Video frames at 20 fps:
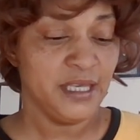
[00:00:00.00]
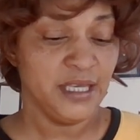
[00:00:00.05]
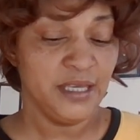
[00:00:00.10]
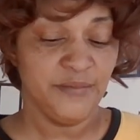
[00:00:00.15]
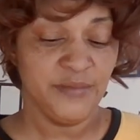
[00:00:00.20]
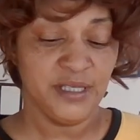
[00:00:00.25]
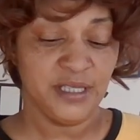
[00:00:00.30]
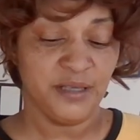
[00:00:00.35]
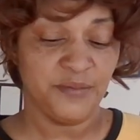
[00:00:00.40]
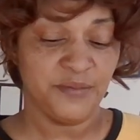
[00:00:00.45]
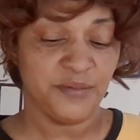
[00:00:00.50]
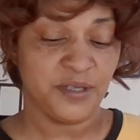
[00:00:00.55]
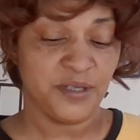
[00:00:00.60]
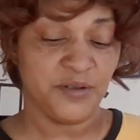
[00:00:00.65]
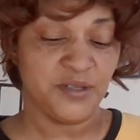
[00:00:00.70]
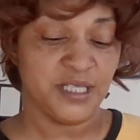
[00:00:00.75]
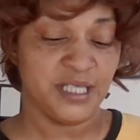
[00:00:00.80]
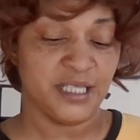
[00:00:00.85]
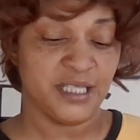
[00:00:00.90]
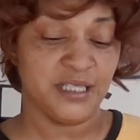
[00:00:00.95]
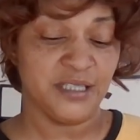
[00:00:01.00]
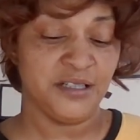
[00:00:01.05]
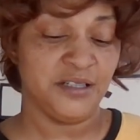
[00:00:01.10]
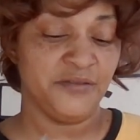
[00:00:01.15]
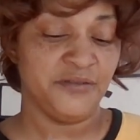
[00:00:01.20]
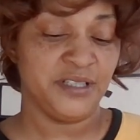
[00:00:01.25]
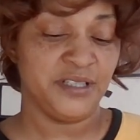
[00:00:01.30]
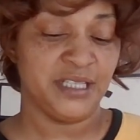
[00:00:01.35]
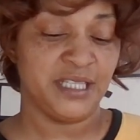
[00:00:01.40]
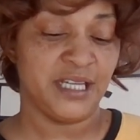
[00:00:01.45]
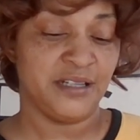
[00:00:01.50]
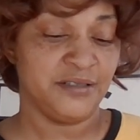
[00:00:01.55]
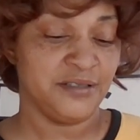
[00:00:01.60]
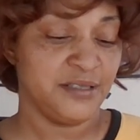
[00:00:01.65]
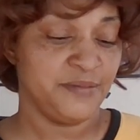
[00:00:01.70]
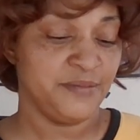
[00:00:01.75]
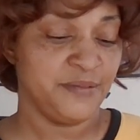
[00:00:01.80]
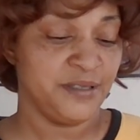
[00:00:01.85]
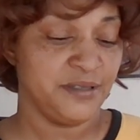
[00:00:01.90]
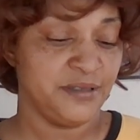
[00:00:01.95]
Give me something on this love and doubt
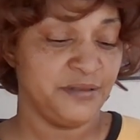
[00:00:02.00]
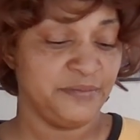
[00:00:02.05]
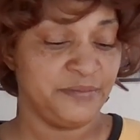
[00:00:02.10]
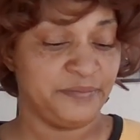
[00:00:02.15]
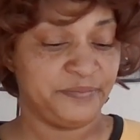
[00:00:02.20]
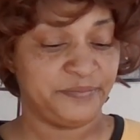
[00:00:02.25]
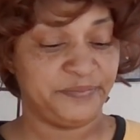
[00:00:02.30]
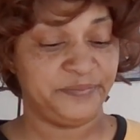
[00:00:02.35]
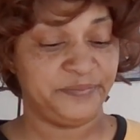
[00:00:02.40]
spirit.